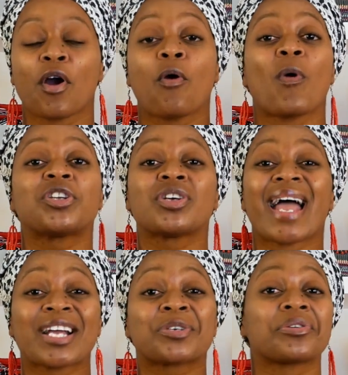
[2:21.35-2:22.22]
what your
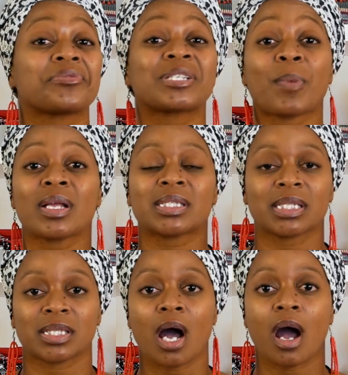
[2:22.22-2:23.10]
actual
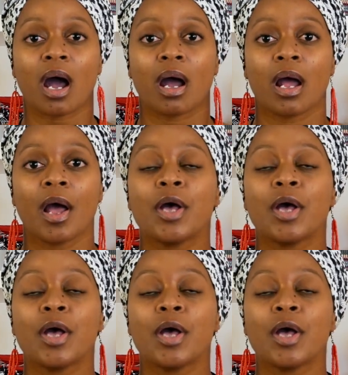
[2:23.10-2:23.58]
responses are.